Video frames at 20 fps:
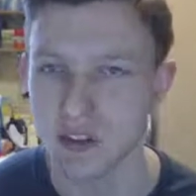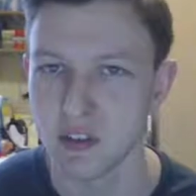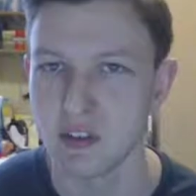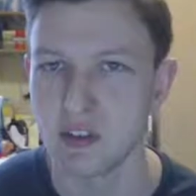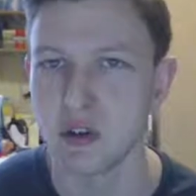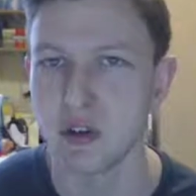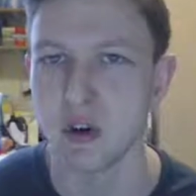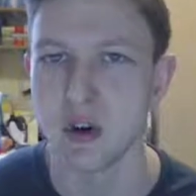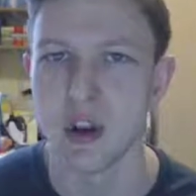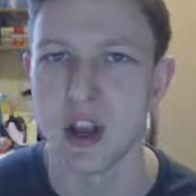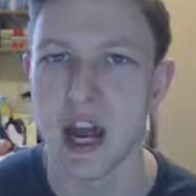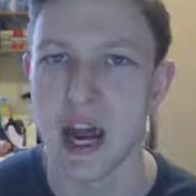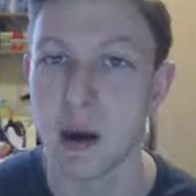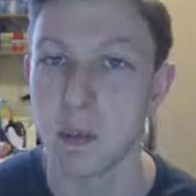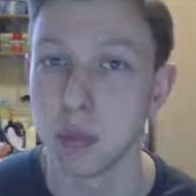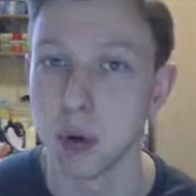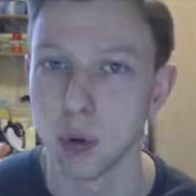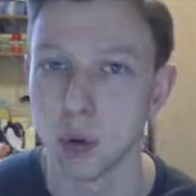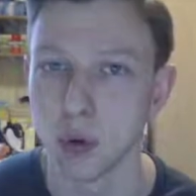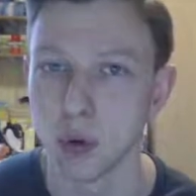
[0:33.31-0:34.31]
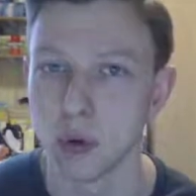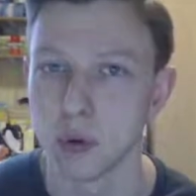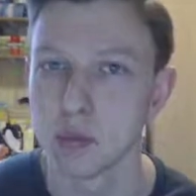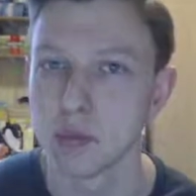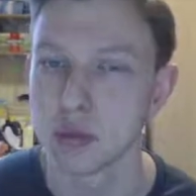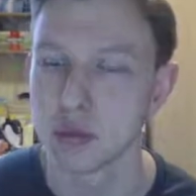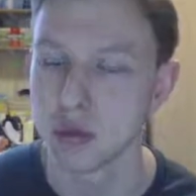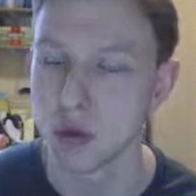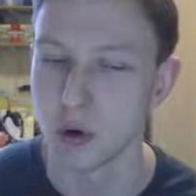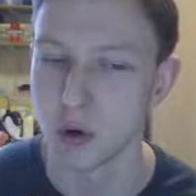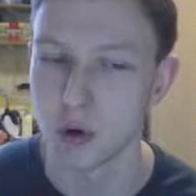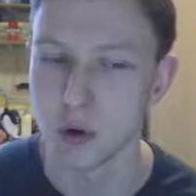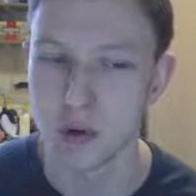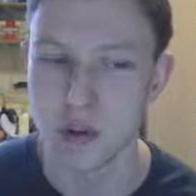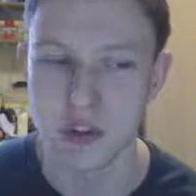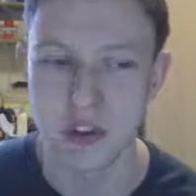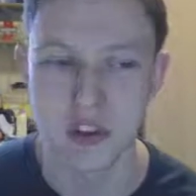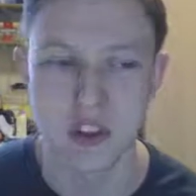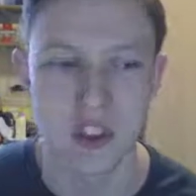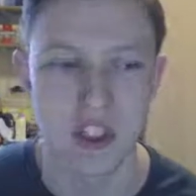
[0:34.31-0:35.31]
If you're on Apple
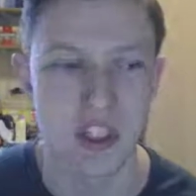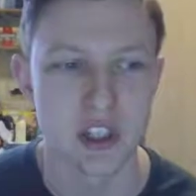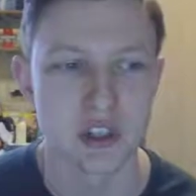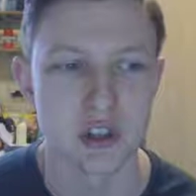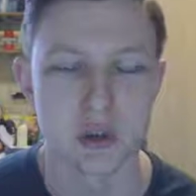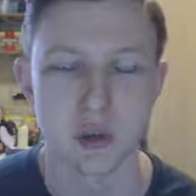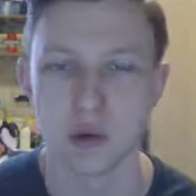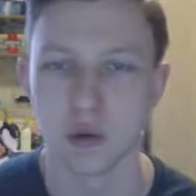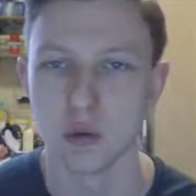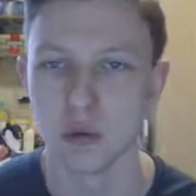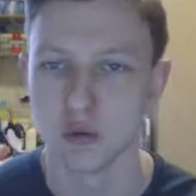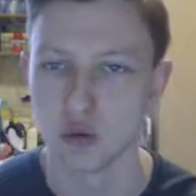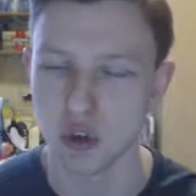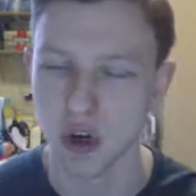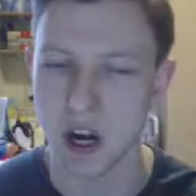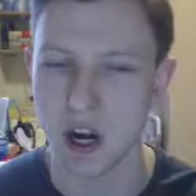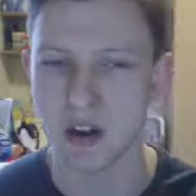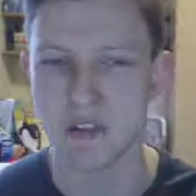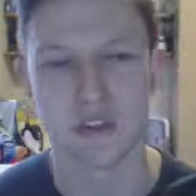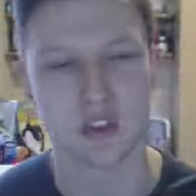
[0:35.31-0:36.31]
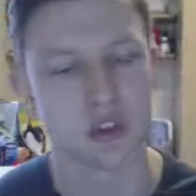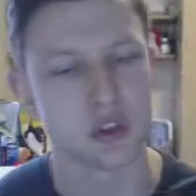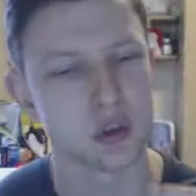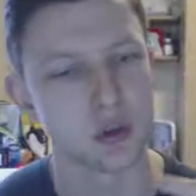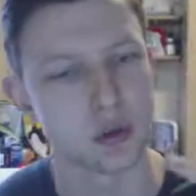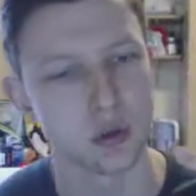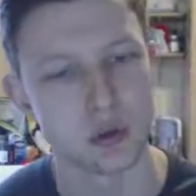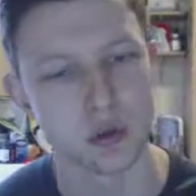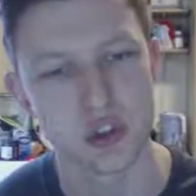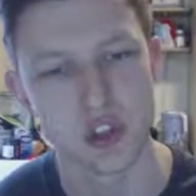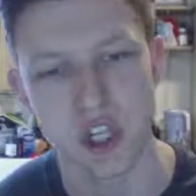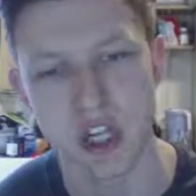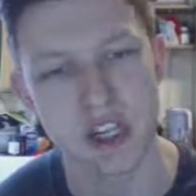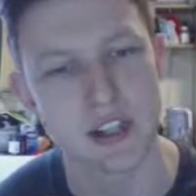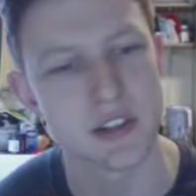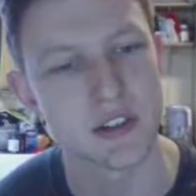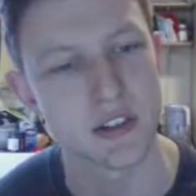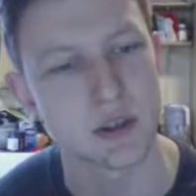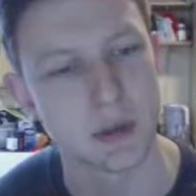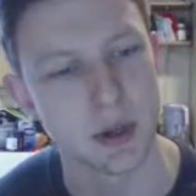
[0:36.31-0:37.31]
products, you need Google Drive and Google
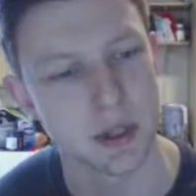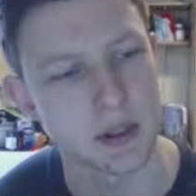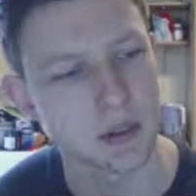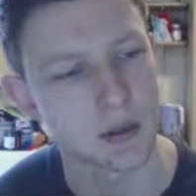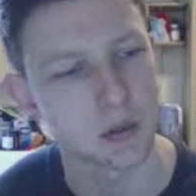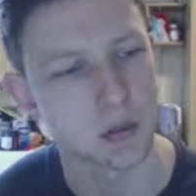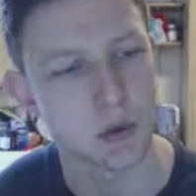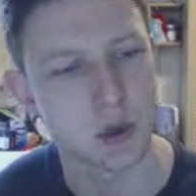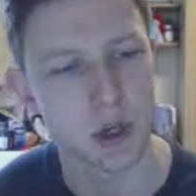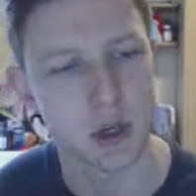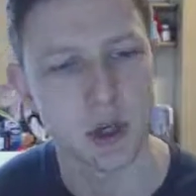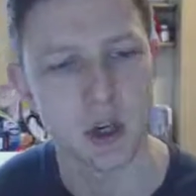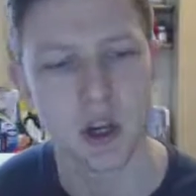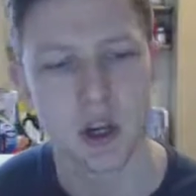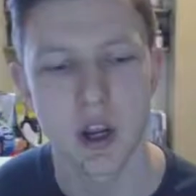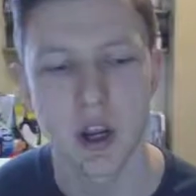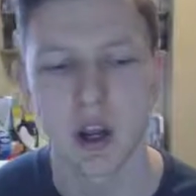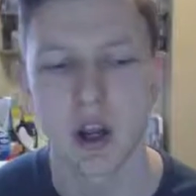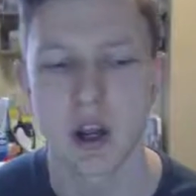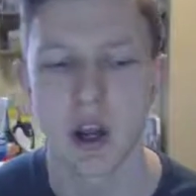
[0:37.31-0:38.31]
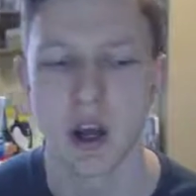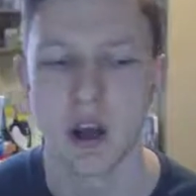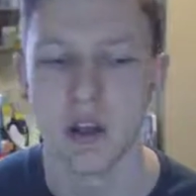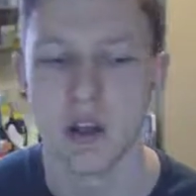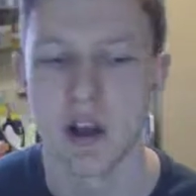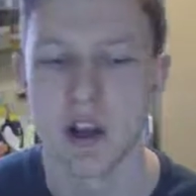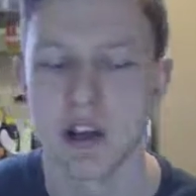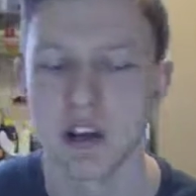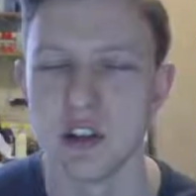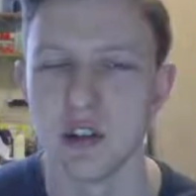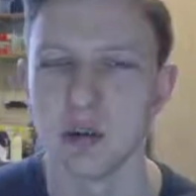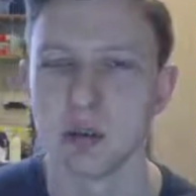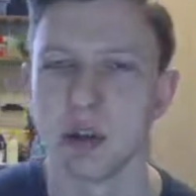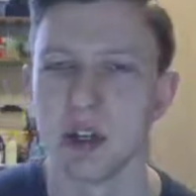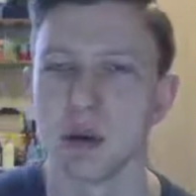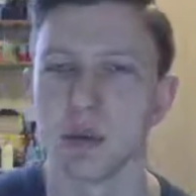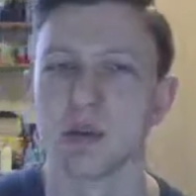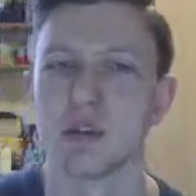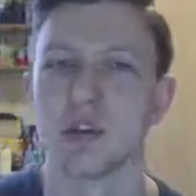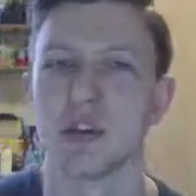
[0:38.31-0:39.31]
Sheets to make this work, and then you'll be
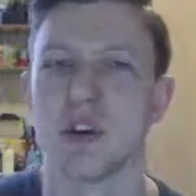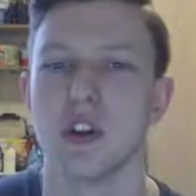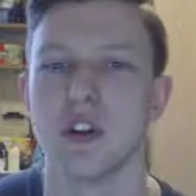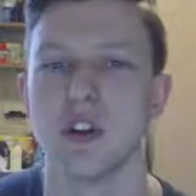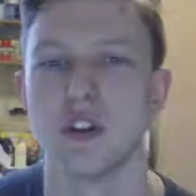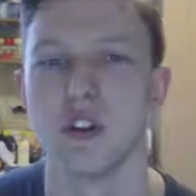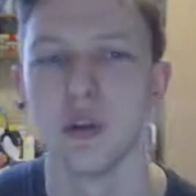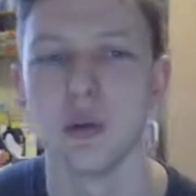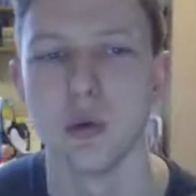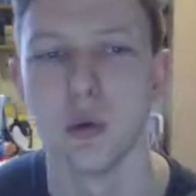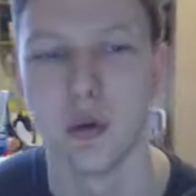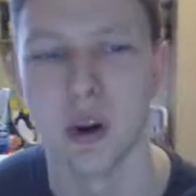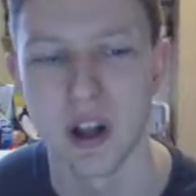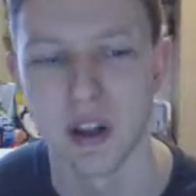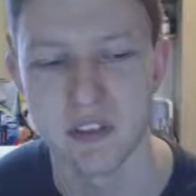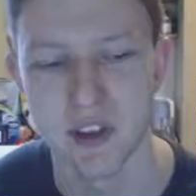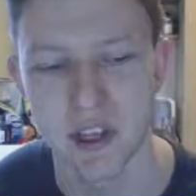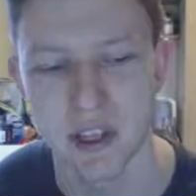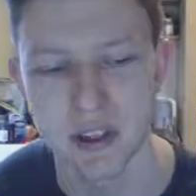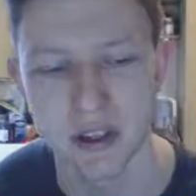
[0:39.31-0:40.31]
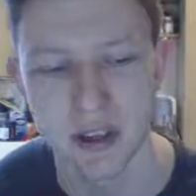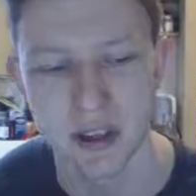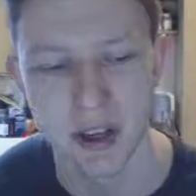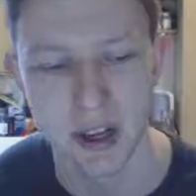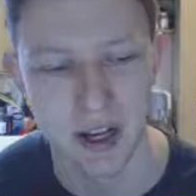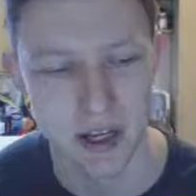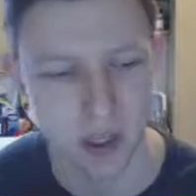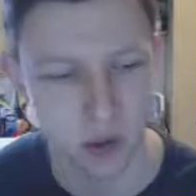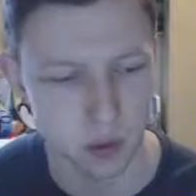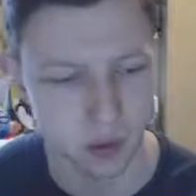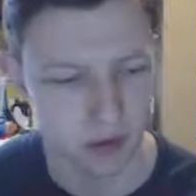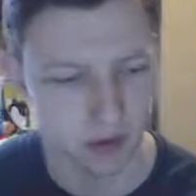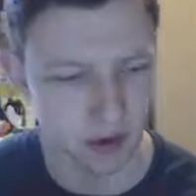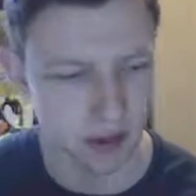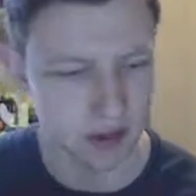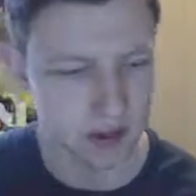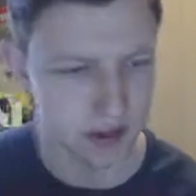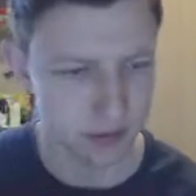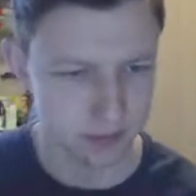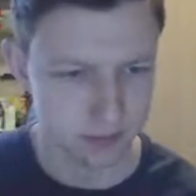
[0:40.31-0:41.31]
able to do whatever you like with it.